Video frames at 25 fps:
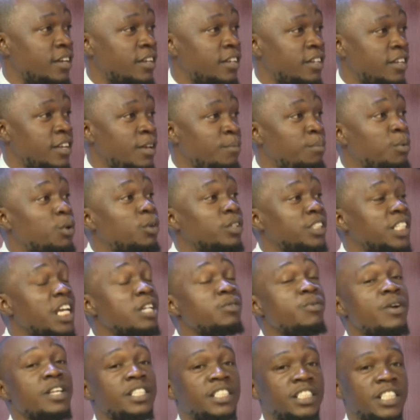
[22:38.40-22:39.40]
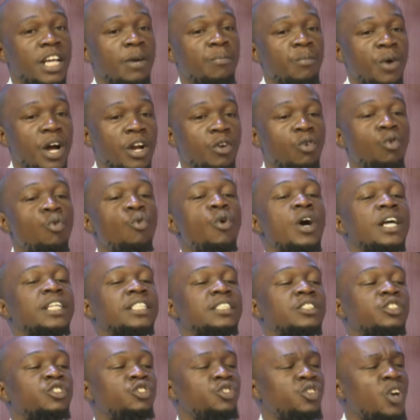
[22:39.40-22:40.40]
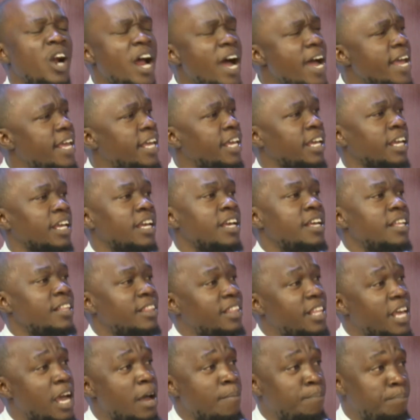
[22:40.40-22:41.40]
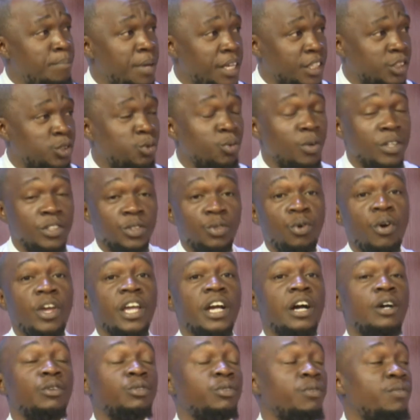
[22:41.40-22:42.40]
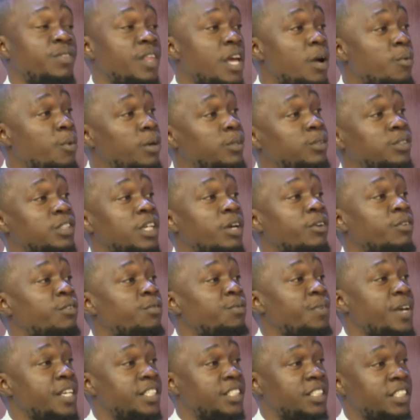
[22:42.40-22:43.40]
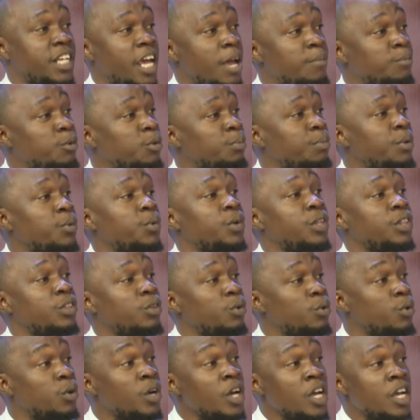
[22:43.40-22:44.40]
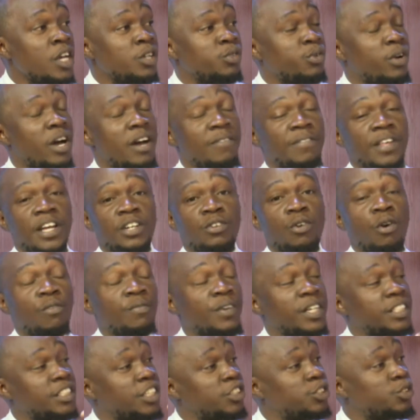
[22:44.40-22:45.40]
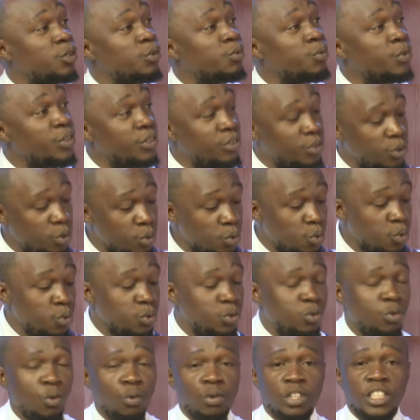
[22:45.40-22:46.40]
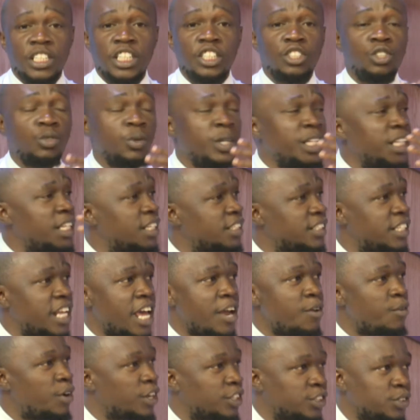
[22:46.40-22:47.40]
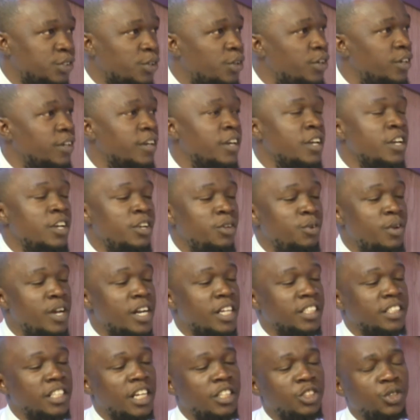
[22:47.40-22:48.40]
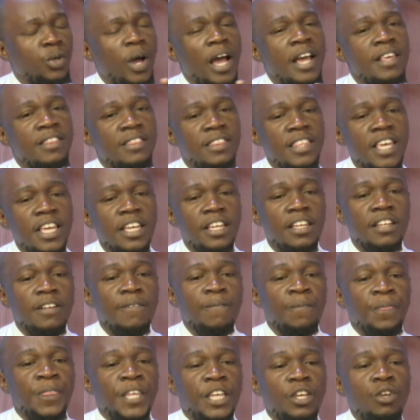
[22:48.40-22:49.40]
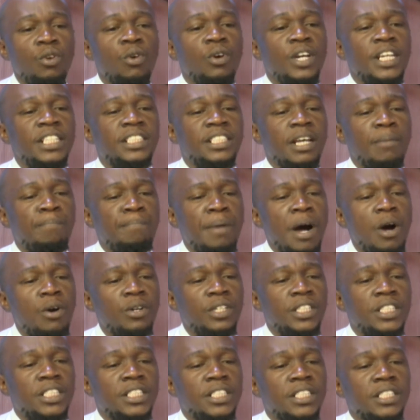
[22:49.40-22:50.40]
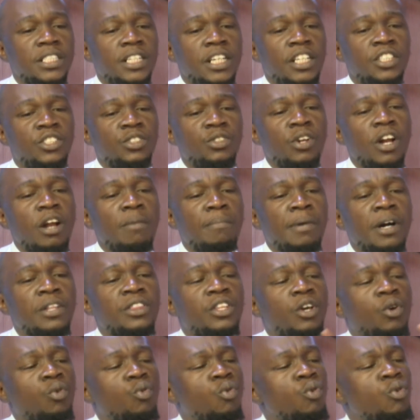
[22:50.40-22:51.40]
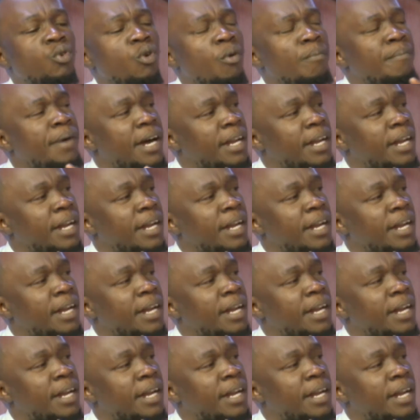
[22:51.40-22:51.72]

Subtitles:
Because that was someone who was trying their best, who was going out of their way to sacrifice time to be with you, to have that conversation with you, to teach you in this direction. You understand? So I think, you know, it's not about the good or bad